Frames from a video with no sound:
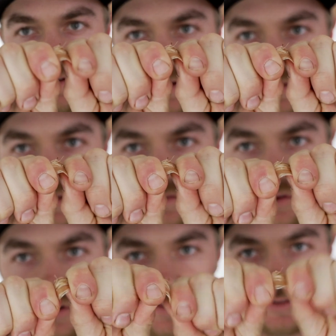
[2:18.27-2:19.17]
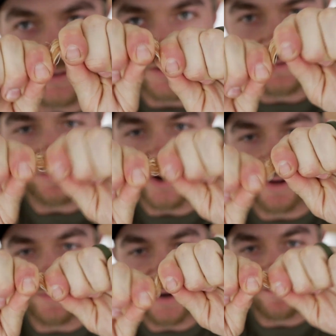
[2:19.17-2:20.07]
I don't know if that focus, just work
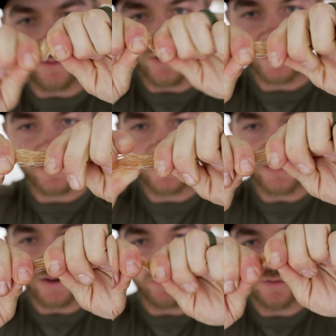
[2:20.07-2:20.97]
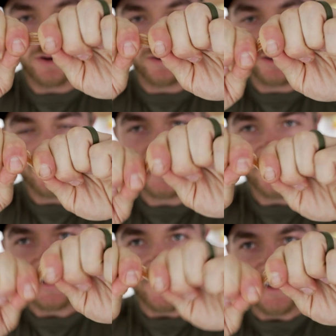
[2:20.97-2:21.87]
it back and forth and then like move over a little bit.
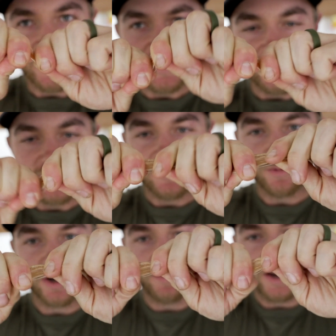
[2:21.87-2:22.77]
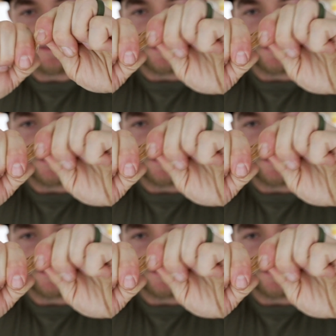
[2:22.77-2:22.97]
Work it back and